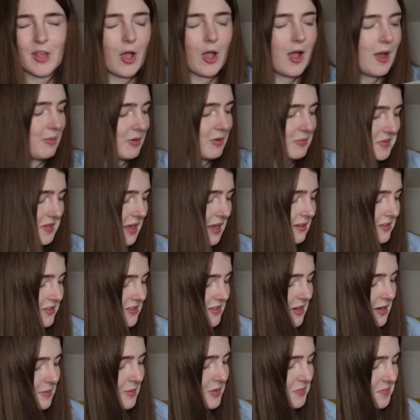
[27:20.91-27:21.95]
I'm obsessed.
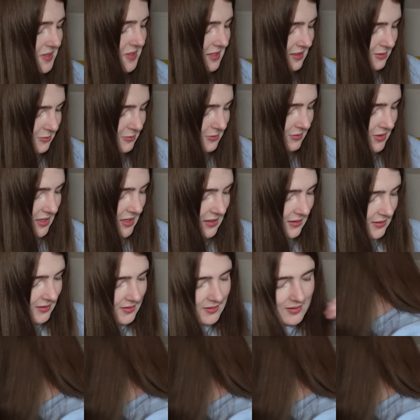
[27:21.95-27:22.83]
I'm obsessed with these.